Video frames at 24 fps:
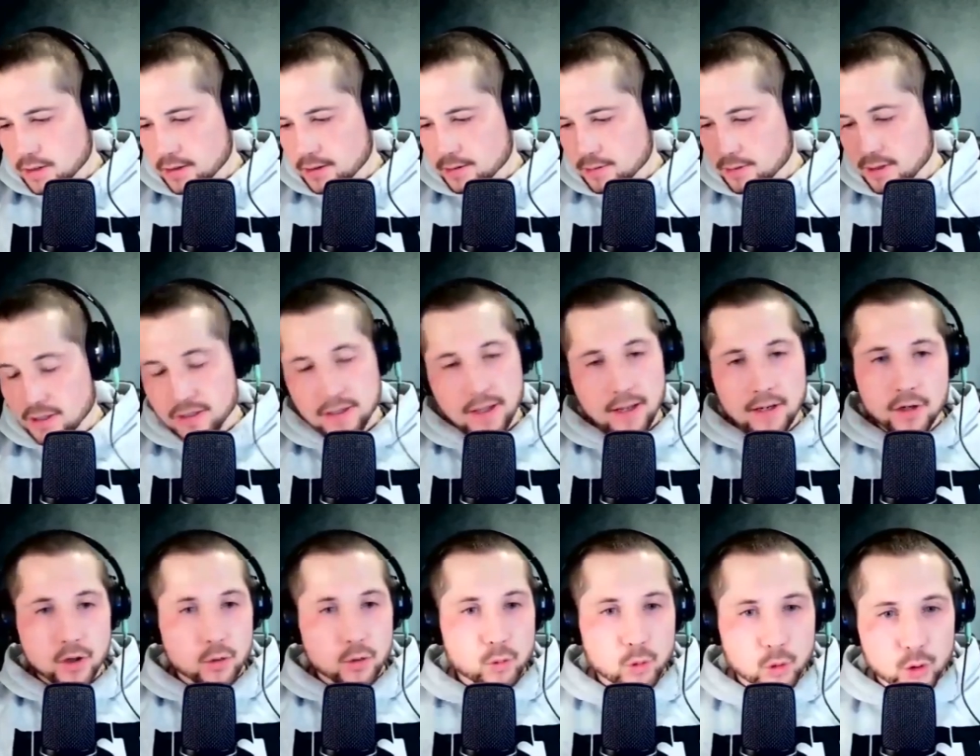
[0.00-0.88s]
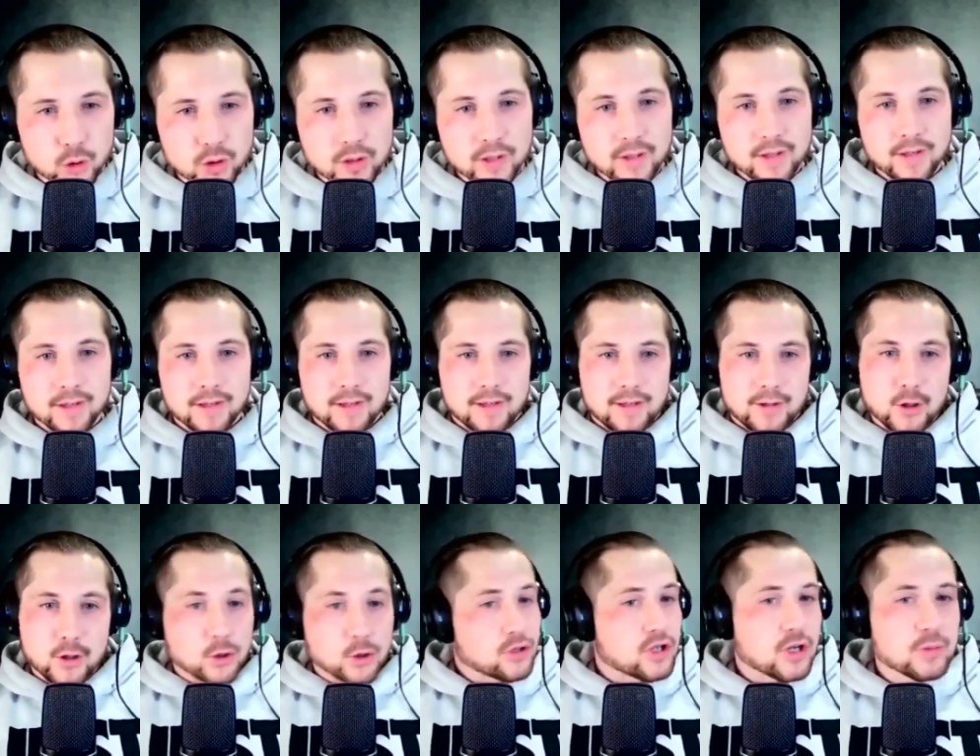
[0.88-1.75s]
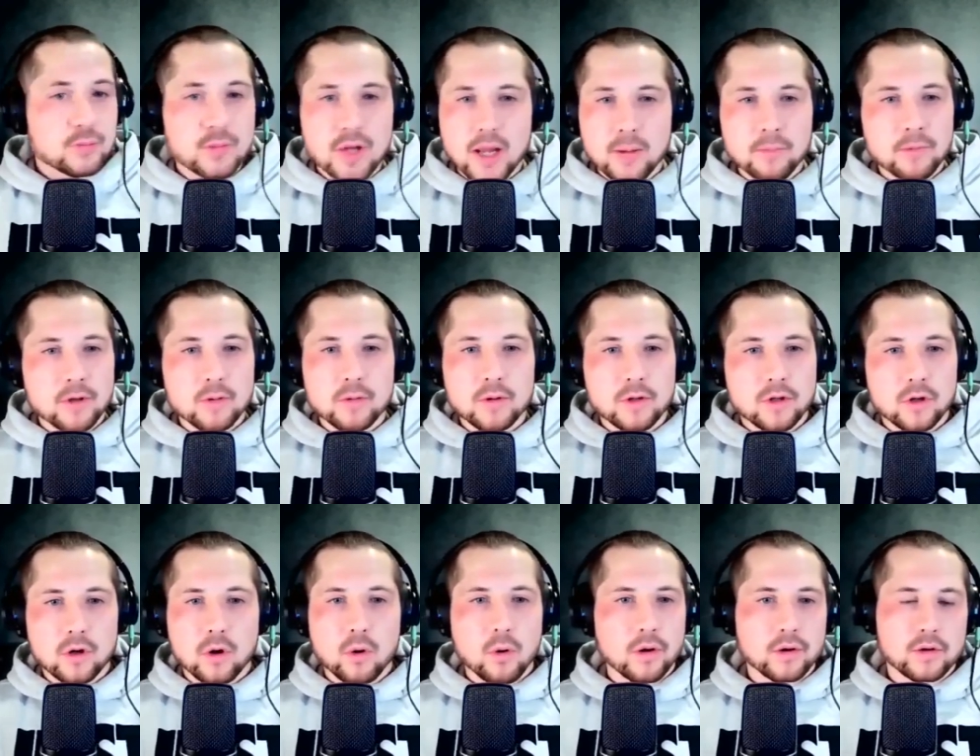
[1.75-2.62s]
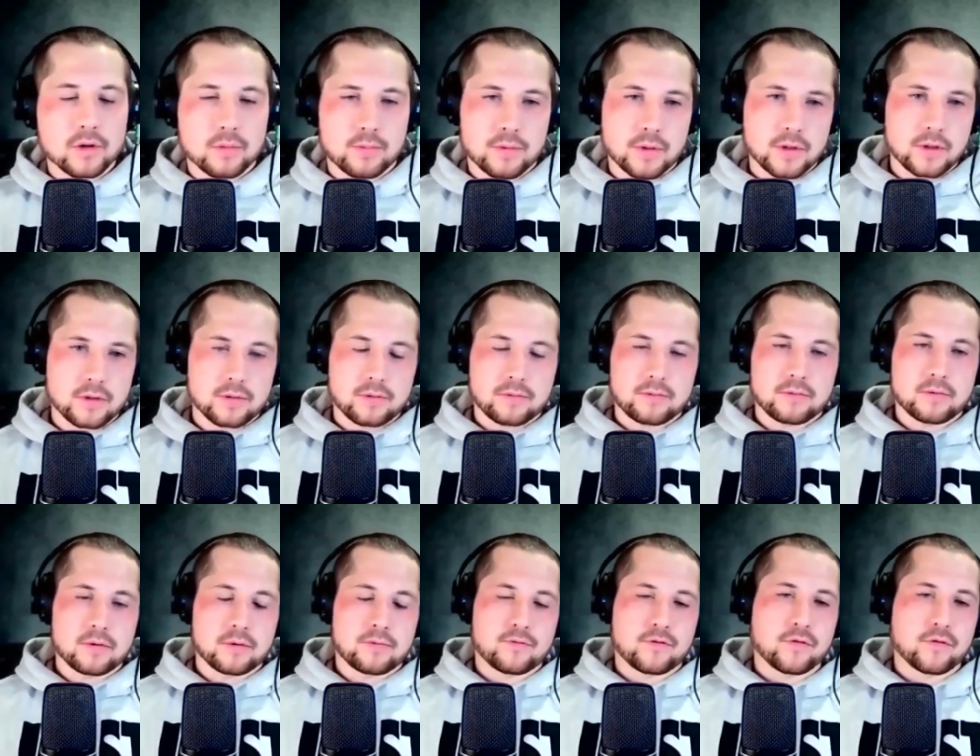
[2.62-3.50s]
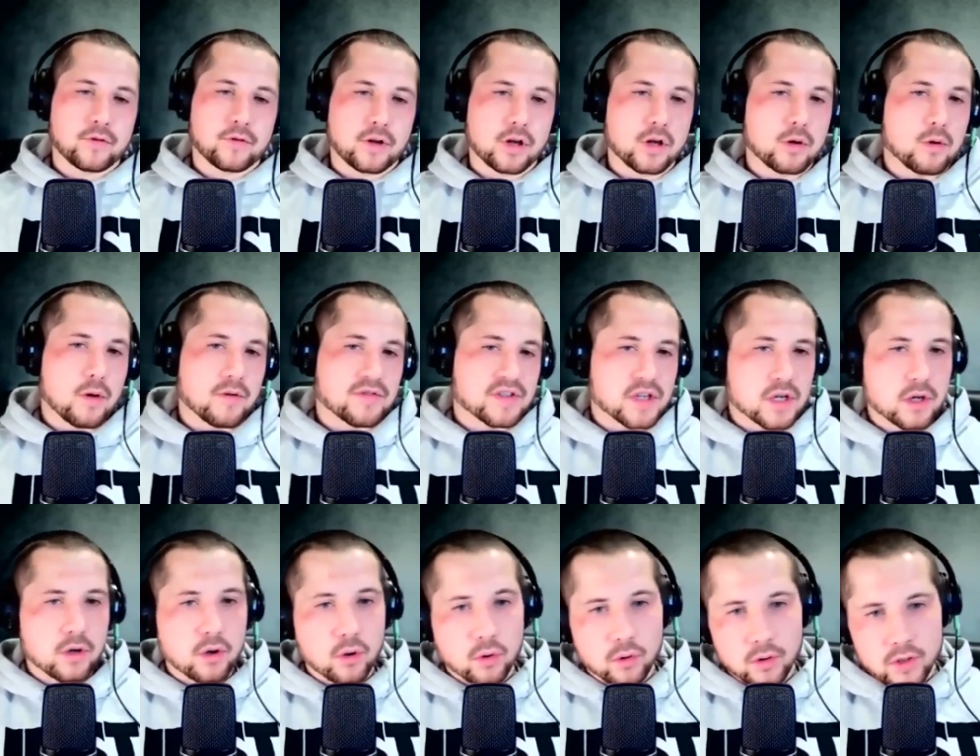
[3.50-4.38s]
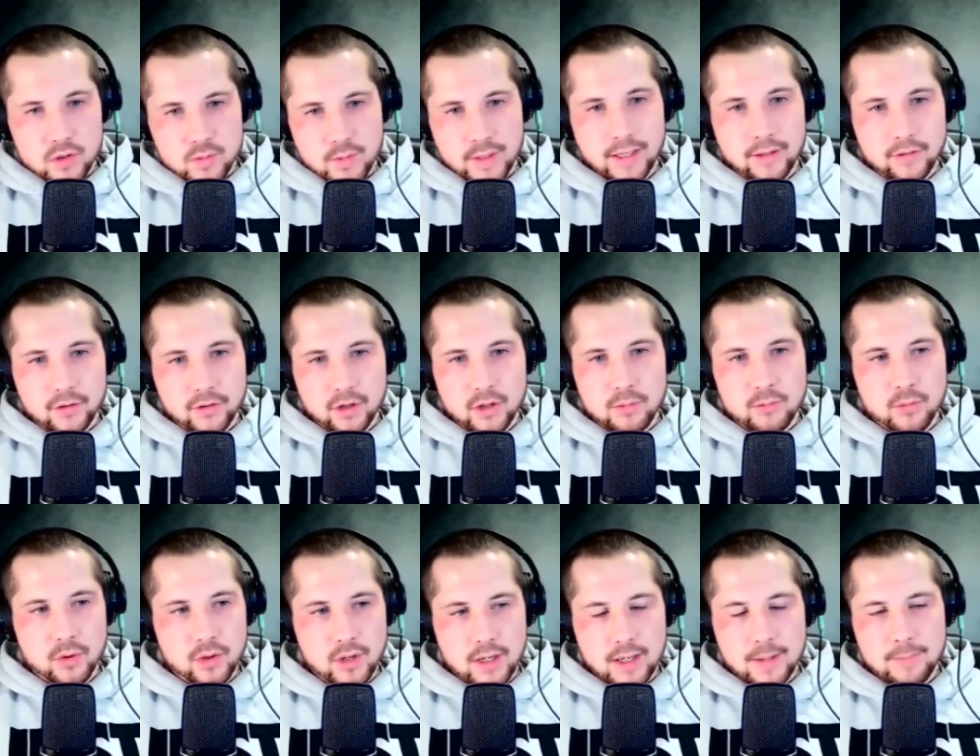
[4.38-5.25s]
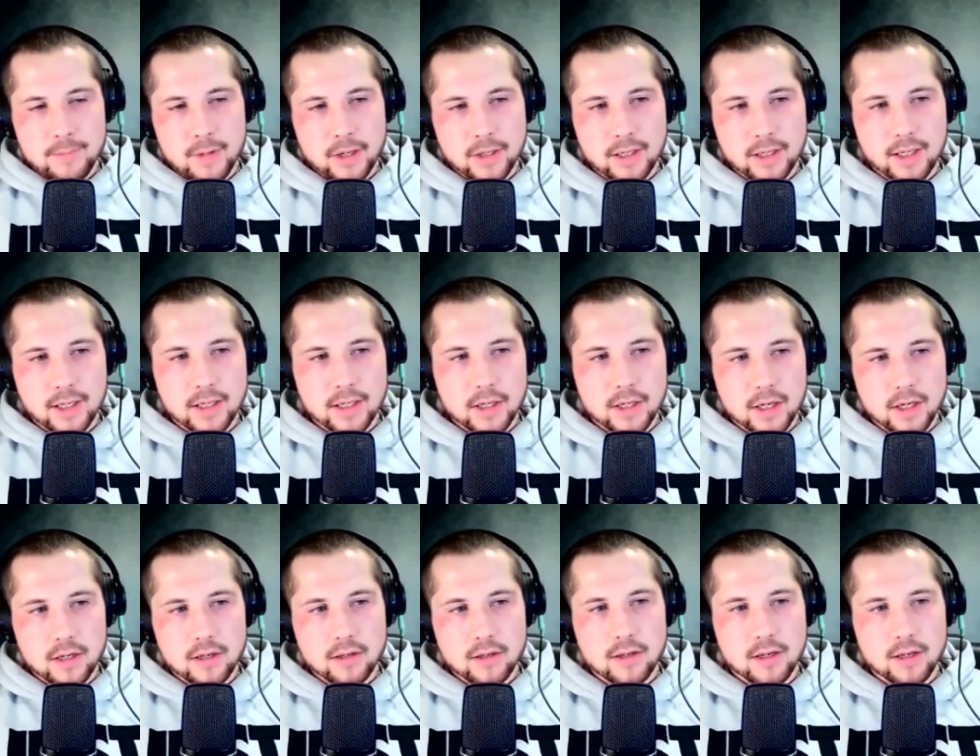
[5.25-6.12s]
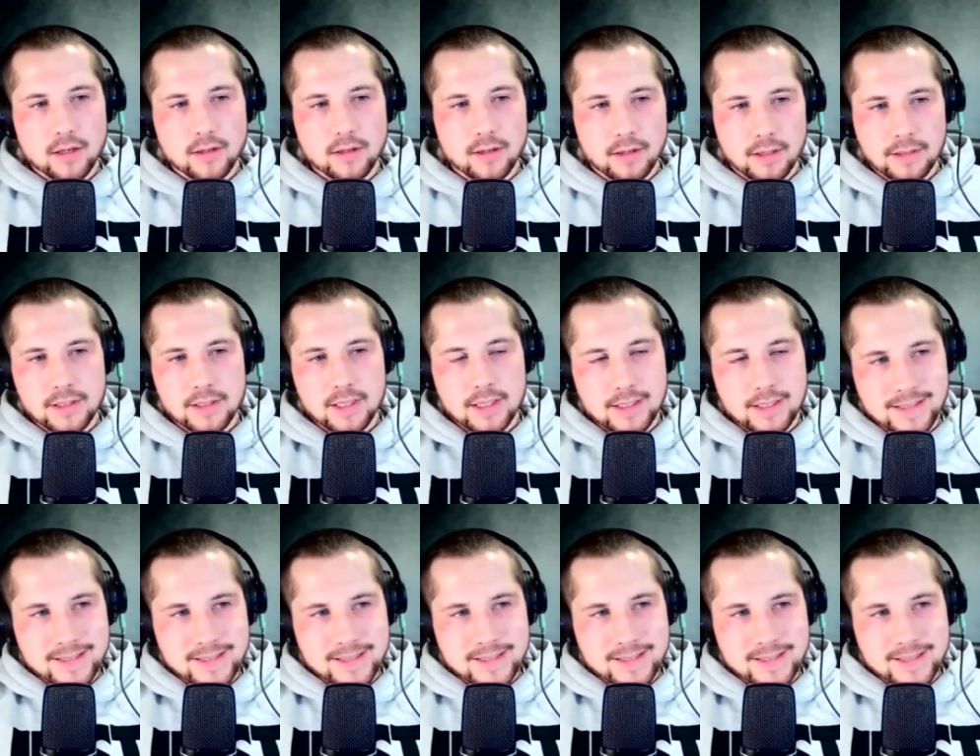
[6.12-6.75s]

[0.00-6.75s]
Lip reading: Nathaniel Wood. You could tip them to go on to be to UFC gold as well in time, but I think it's